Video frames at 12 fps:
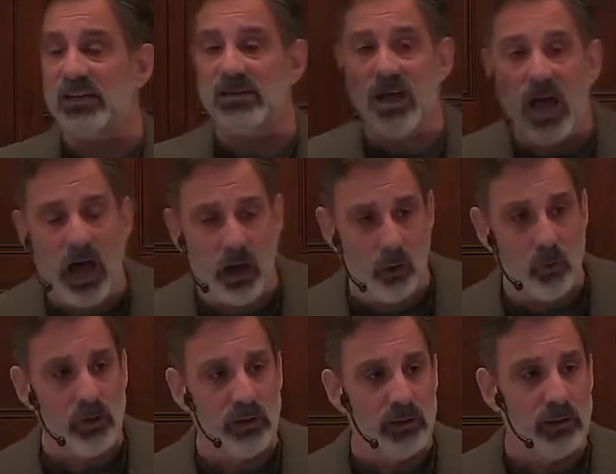
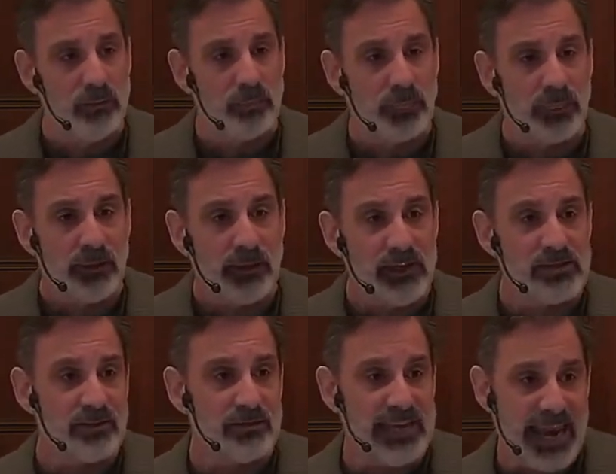no is
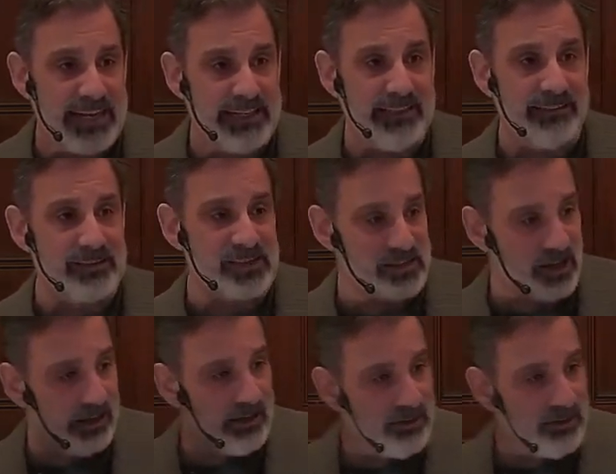they're taking the son